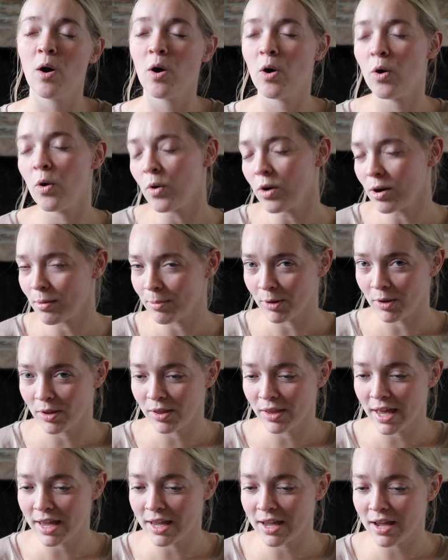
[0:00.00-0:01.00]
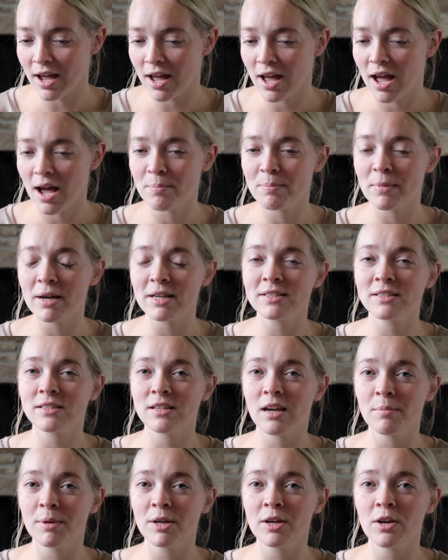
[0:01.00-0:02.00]
horrible. Like, my
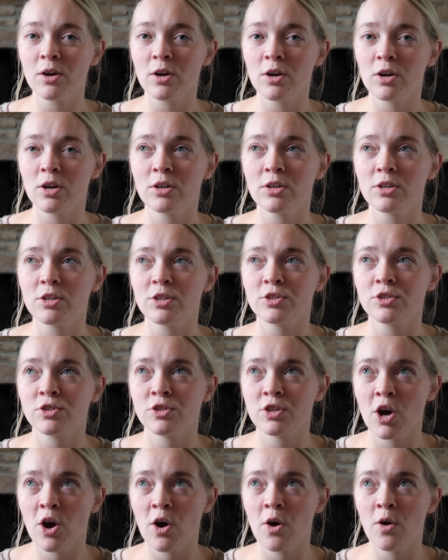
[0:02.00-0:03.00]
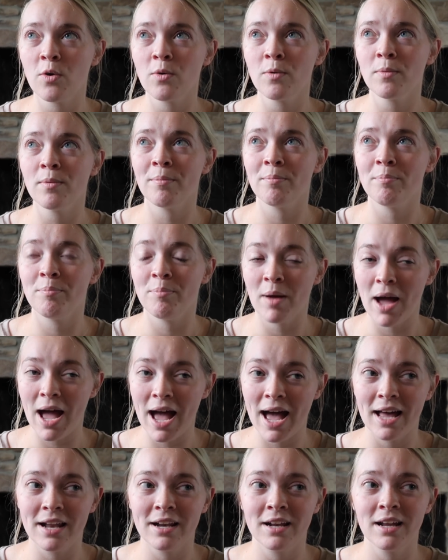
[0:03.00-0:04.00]
stomach hurt so
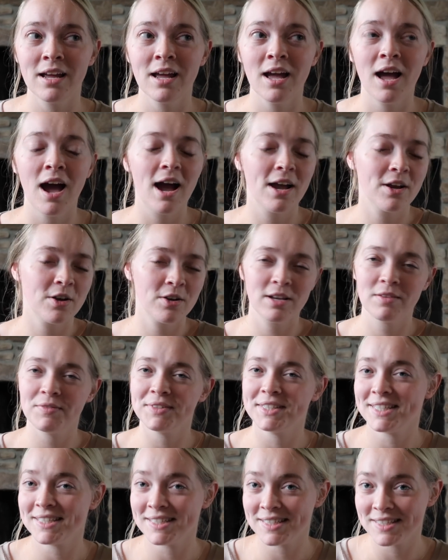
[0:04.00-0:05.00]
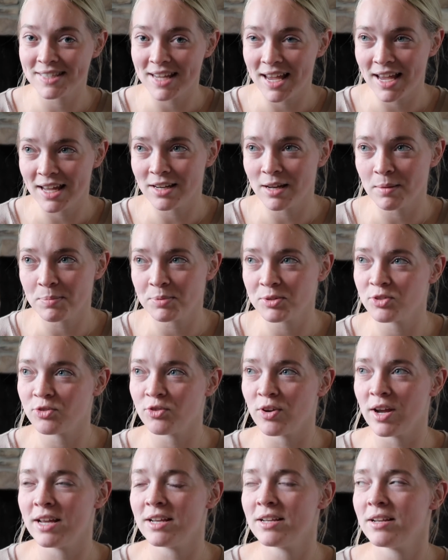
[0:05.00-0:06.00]
bad. I couldn't even stand up
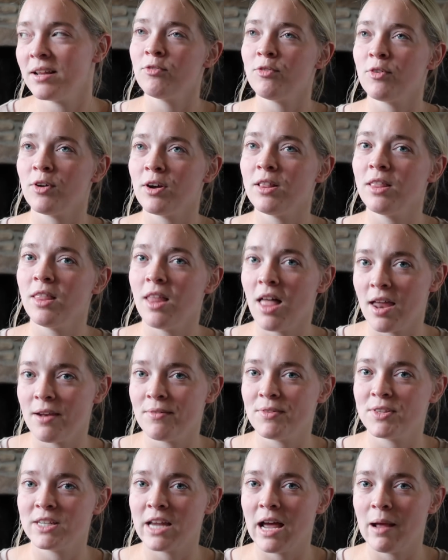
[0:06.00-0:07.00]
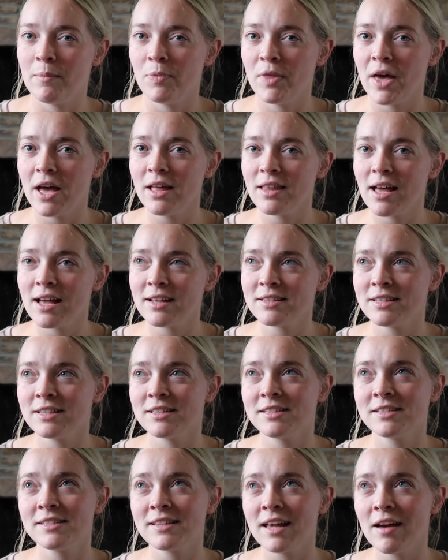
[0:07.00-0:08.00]
straight for a lot of the time. That
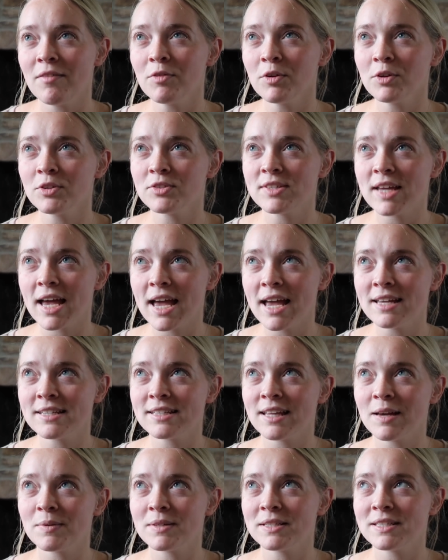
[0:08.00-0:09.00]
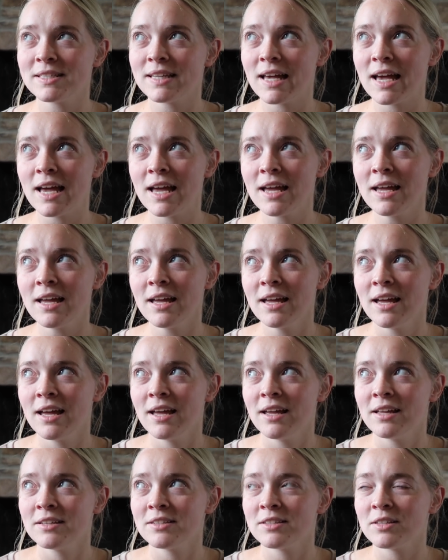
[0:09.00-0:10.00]
lasted several days, I would say.
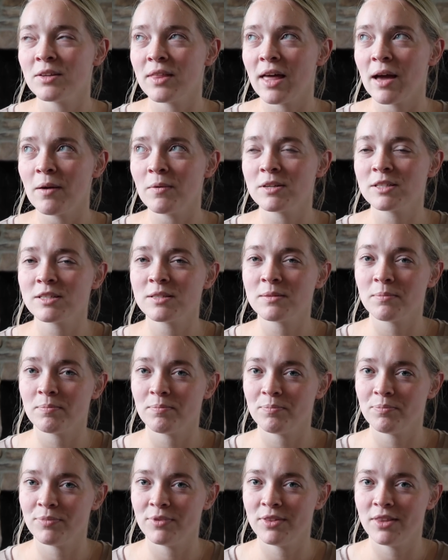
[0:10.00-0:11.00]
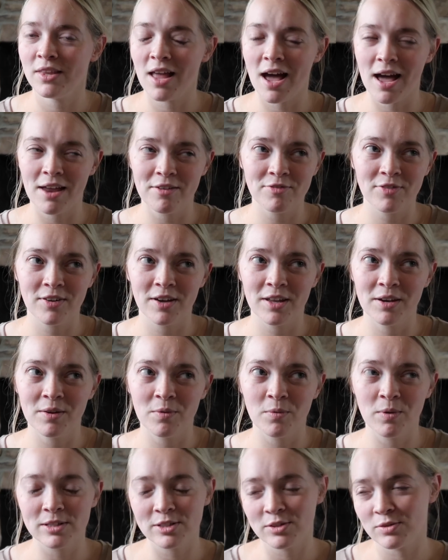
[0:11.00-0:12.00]
So that was not
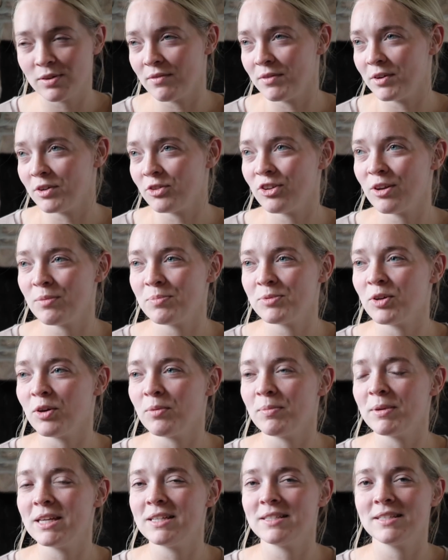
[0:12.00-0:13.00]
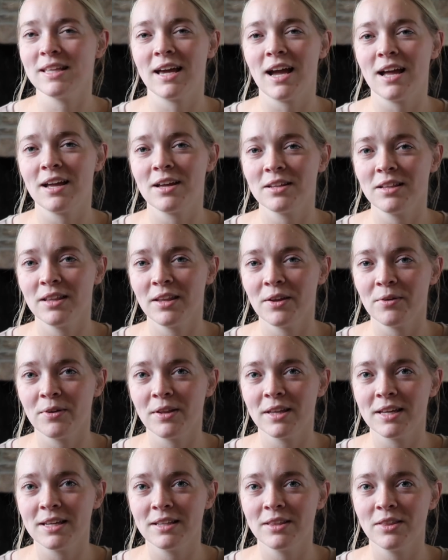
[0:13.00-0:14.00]
fun whatsoever. Chip told me, he's like, I could
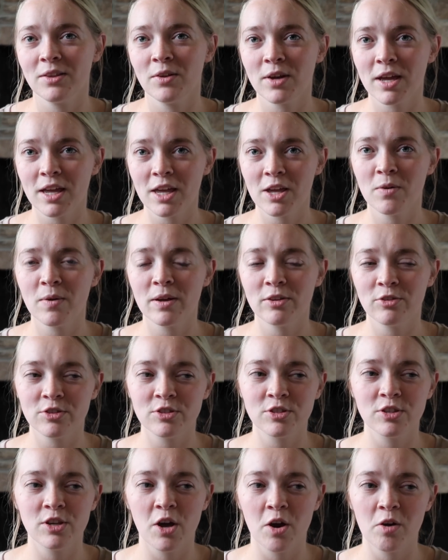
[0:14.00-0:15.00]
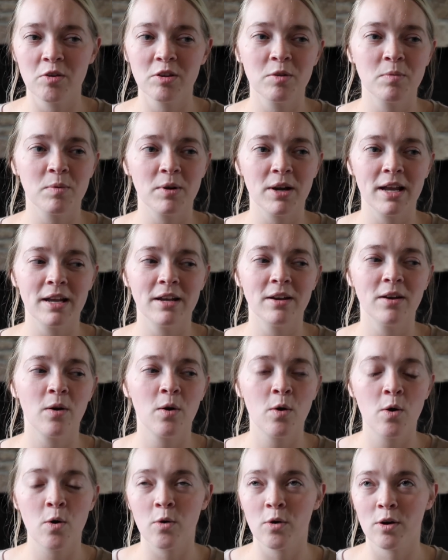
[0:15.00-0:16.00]
literally look at you and just know you were in
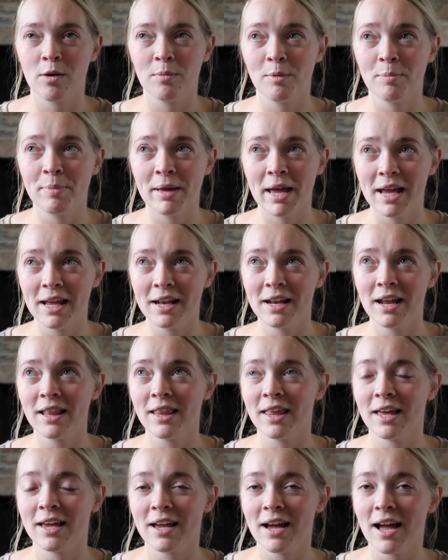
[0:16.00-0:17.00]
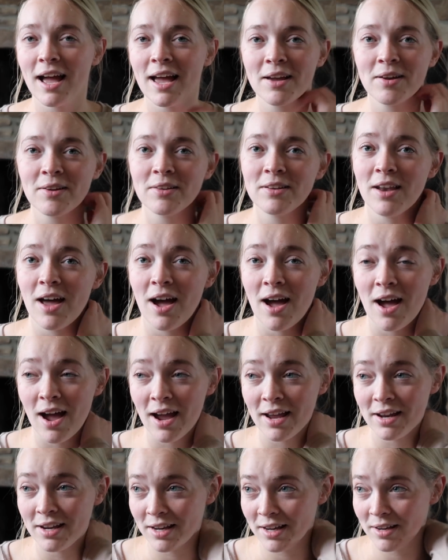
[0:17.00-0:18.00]
horrible pain. Like, I could not
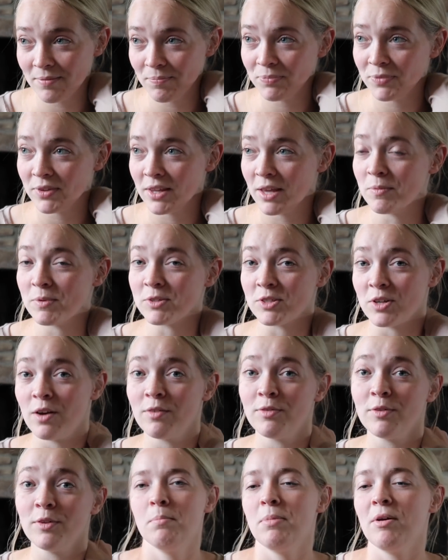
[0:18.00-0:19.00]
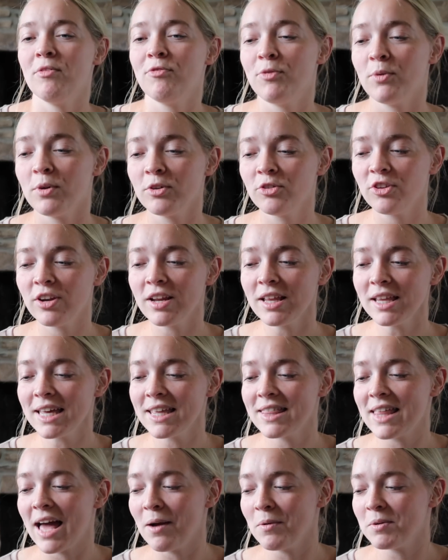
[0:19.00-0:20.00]
hide it. It was awful. But
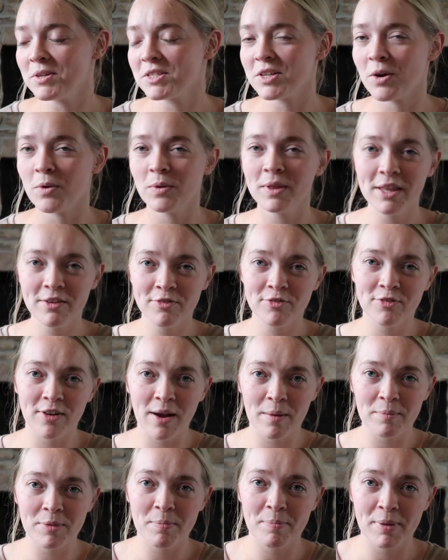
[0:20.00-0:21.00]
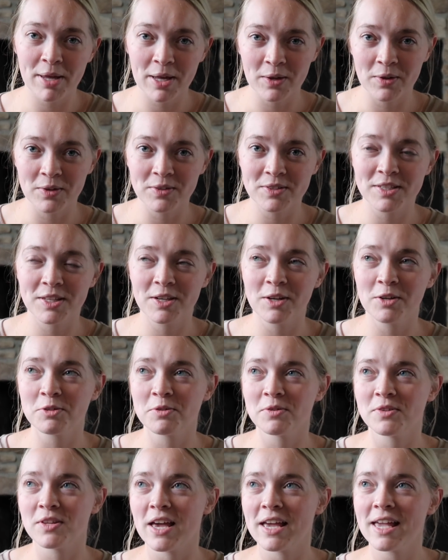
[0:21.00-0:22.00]
fortunately, that was only from the pills. The nurse
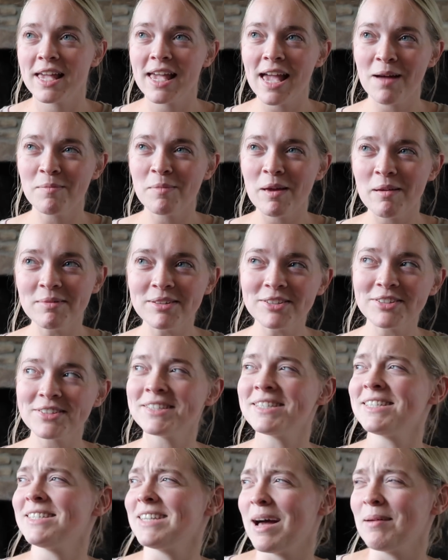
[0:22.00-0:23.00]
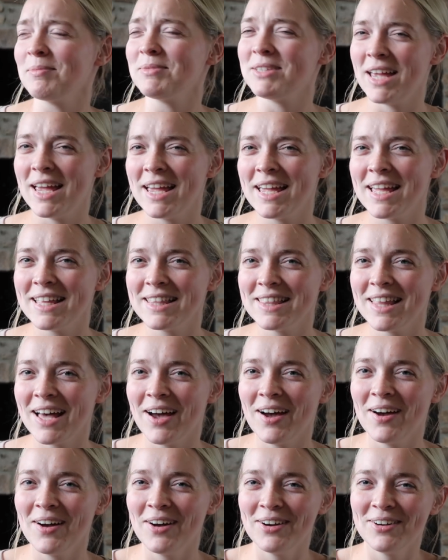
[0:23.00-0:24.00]
was like, yeah, maybe just stop taking
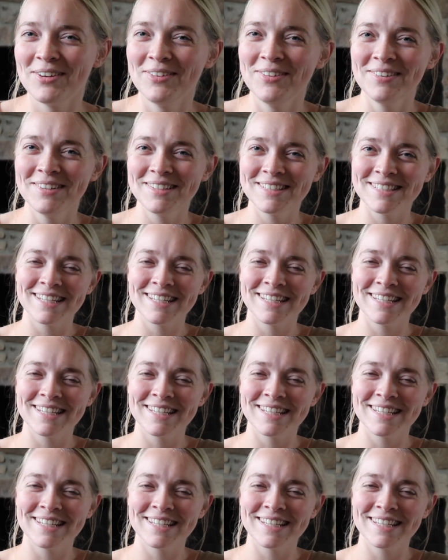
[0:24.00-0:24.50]
those.